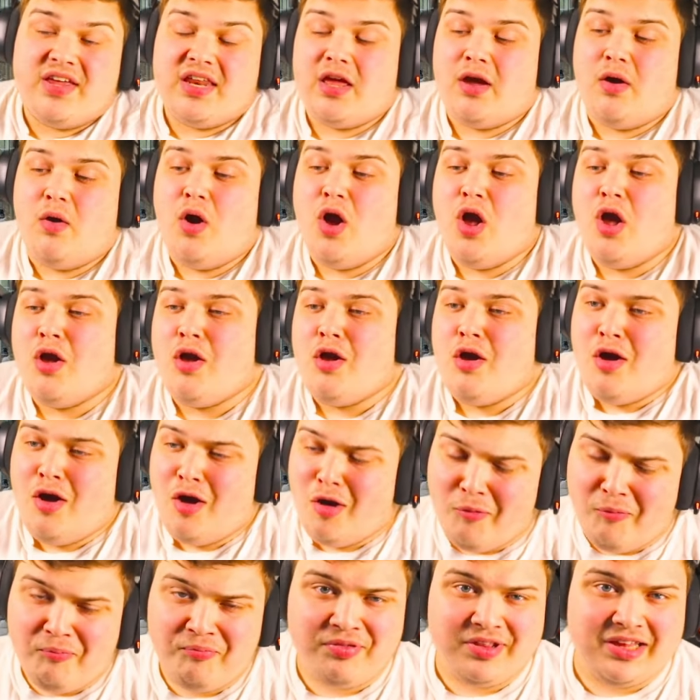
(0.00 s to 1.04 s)
video.
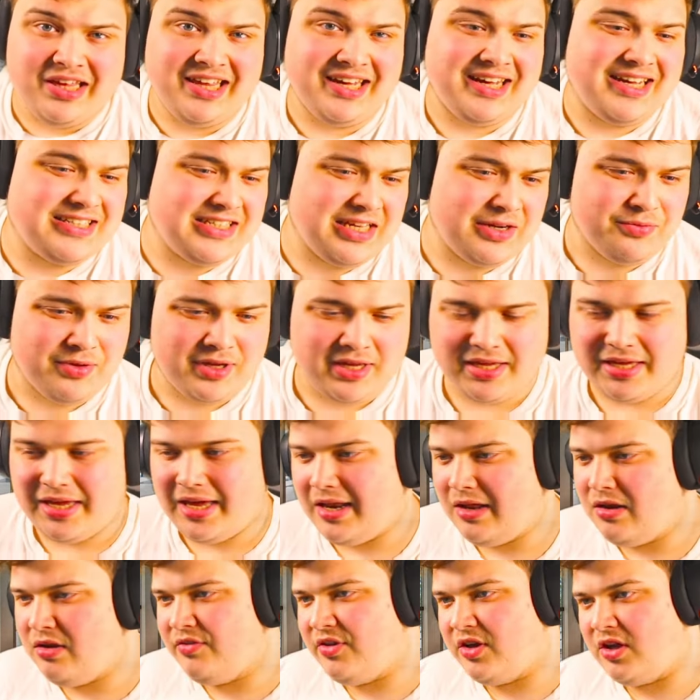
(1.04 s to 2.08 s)
Hopefully, like I said, we can
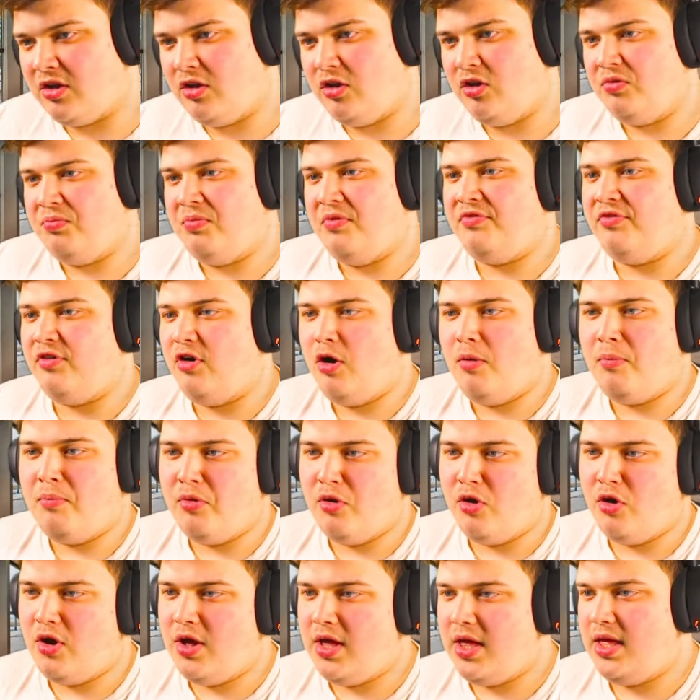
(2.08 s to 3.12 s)
get another gold before,
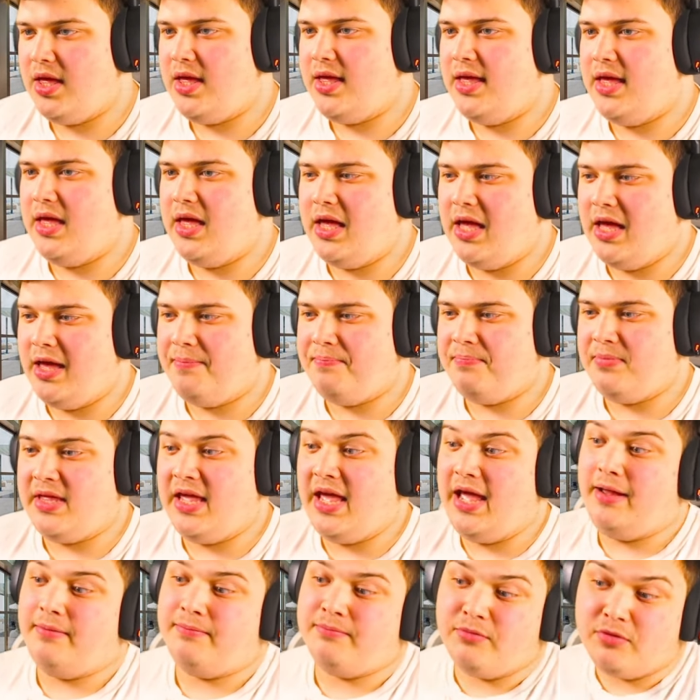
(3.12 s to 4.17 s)
but um,
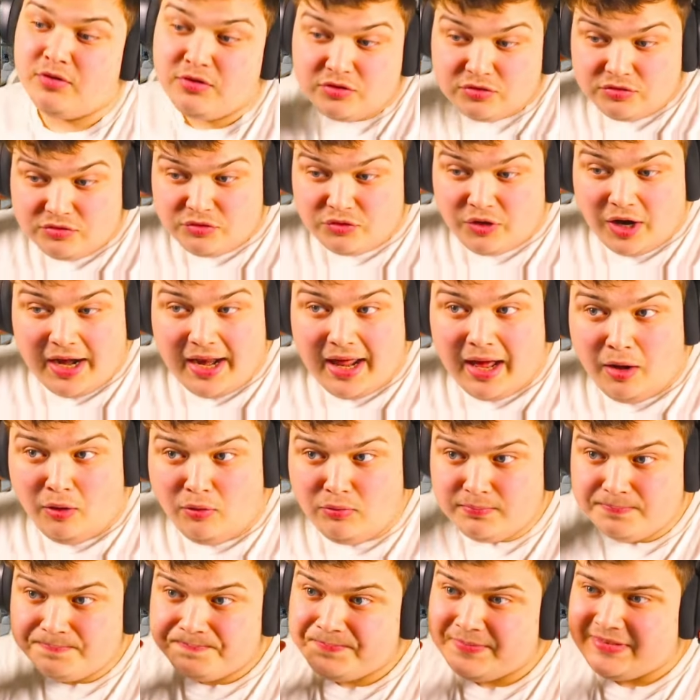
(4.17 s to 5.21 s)
yeah. Right
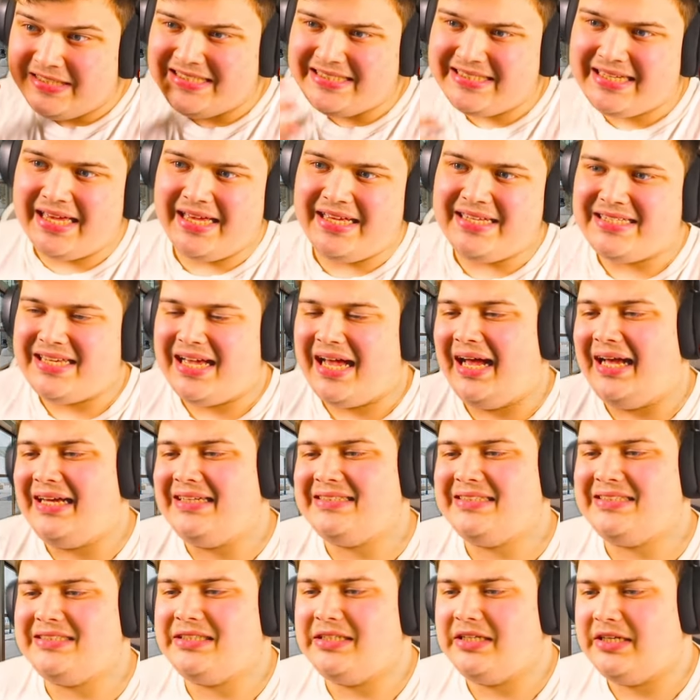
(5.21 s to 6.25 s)
now, this case
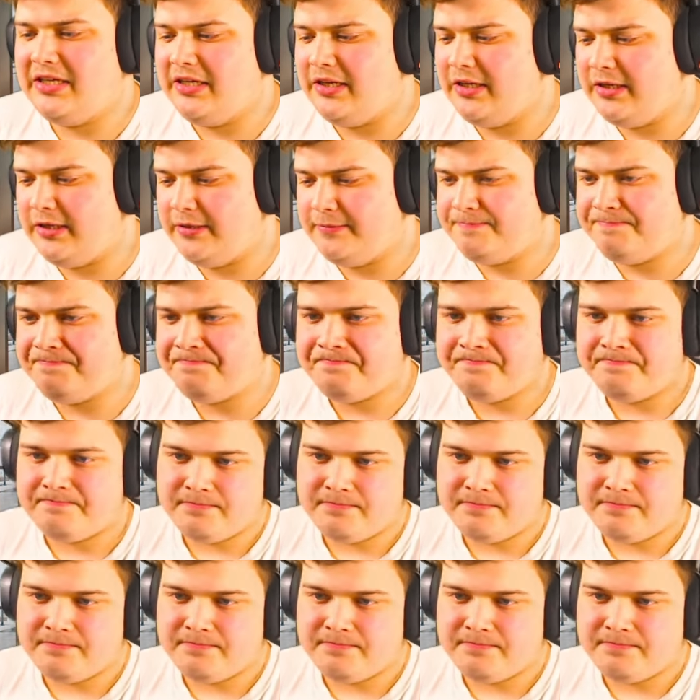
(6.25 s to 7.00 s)
has the, um,